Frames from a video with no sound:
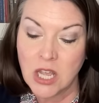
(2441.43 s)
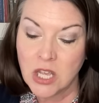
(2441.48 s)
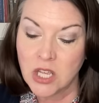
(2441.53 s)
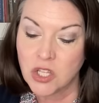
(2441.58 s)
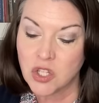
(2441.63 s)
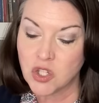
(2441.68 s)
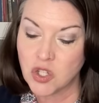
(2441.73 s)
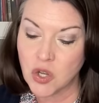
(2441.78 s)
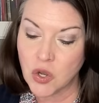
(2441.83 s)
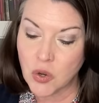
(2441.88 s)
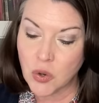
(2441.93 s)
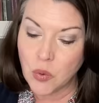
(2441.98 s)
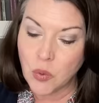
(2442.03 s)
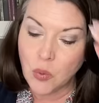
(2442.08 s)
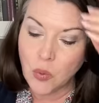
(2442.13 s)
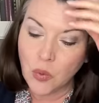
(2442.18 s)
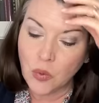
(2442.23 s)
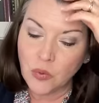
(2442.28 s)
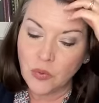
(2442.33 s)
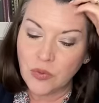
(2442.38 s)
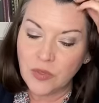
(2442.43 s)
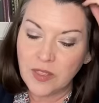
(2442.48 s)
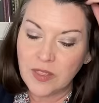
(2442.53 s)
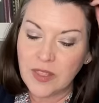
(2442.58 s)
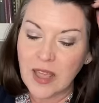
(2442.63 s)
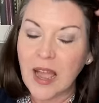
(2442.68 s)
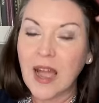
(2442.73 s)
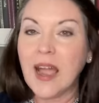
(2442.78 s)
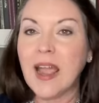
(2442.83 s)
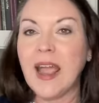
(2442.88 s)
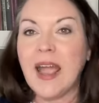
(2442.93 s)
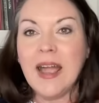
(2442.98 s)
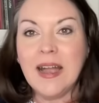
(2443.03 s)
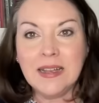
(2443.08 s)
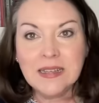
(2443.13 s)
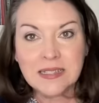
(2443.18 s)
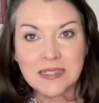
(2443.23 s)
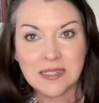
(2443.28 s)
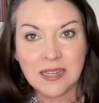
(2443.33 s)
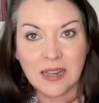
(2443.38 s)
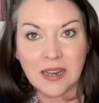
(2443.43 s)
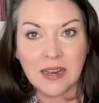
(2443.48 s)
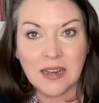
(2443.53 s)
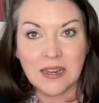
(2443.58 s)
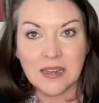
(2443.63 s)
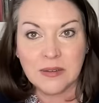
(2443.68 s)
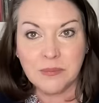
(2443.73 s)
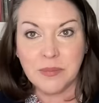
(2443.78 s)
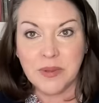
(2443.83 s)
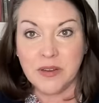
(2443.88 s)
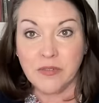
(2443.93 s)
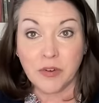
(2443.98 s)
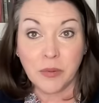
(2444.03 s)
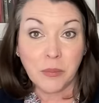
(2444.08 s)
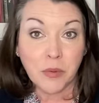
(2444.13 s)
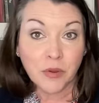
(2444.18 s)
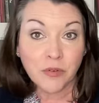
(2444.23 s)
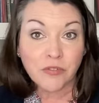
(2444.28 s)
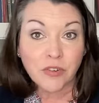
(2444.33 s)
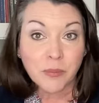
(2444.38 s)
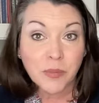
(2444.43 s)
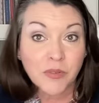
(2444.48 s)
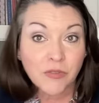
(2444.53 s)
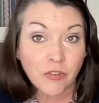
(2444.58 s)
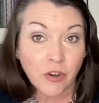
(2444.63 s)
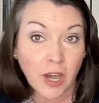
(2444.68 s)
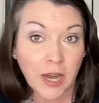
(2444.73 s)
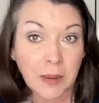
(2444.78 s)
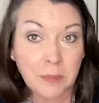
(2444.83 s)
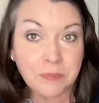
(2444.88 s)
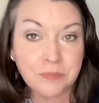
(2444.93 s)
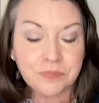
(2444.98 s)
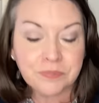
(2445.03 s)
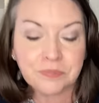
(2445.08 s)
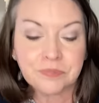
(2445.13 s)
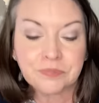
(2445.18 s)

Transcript: So I asked that it be removed from the frame,